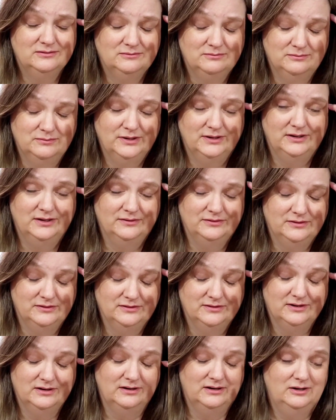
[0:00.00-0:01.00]
But at
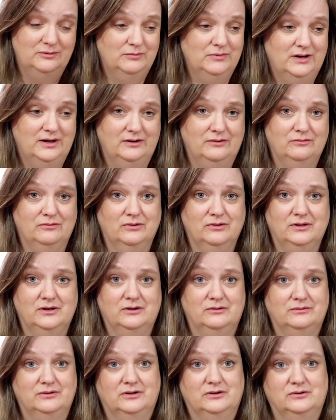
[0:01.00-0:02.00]
this time, I really
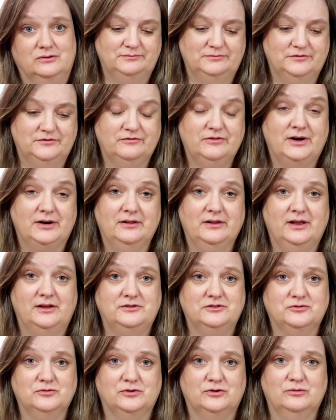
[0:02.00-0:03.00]
don't know. Finally, I
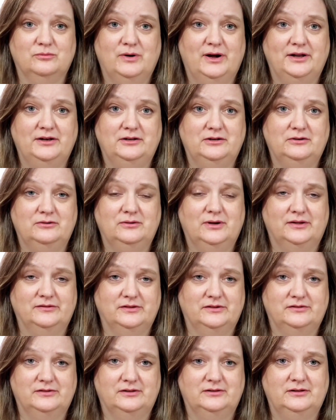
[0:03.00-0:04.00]
just want to remind you,
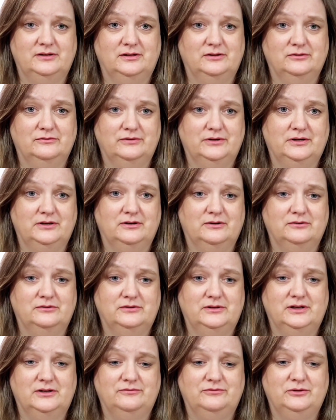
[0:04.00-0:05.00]
as I said in the other
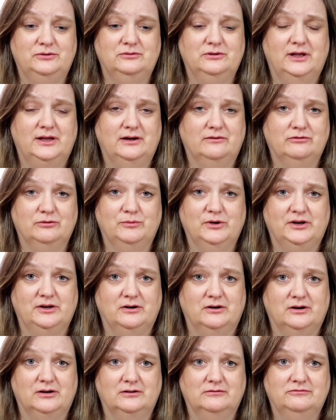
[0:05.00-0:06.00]
videos, if you lay
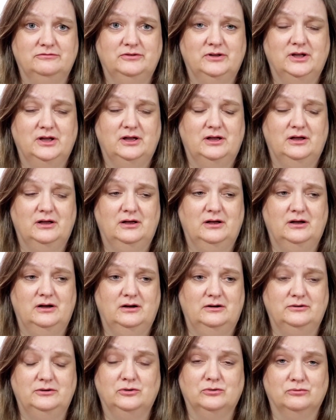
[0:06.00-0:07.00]
everybody off,
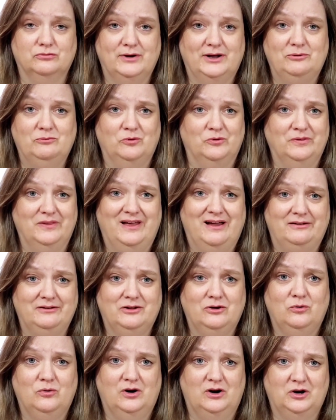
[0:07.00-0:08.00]
your rate will
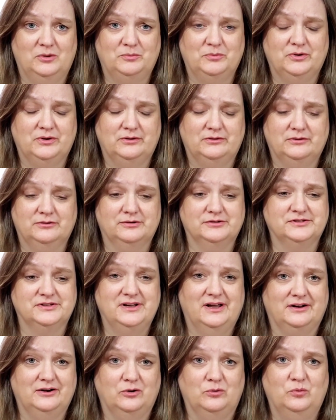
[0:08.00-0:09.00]
not go up. There is
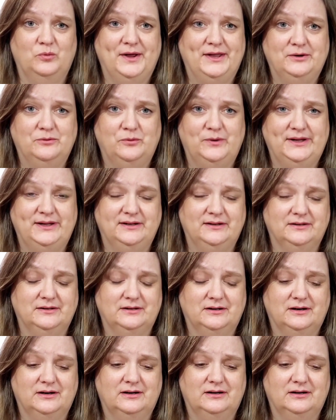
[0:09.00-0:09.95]
not a wait week.